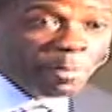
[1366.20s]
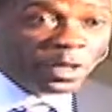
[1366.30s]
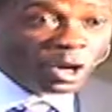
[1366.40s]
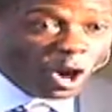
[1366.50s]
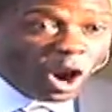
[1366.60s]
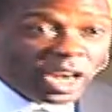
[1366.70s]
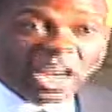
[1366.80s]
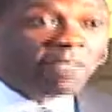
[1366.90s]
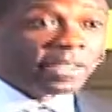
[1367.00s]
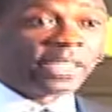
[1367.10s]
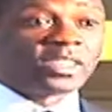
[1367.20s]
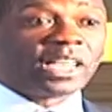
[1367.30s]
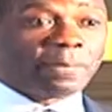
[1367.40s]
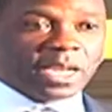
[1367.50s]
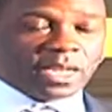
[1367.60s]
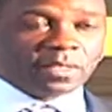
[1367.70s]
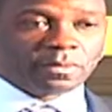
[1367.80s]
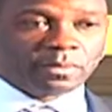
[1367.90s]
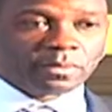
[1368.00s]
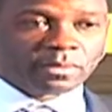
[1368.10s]
the Garden of Gethsemane.
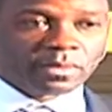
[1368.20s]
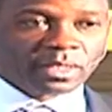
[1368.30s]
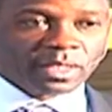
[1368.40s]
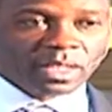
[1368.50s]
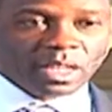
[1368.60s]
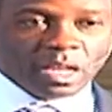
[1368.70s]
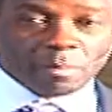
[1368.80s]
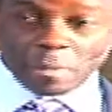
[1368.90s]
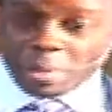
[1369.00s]
But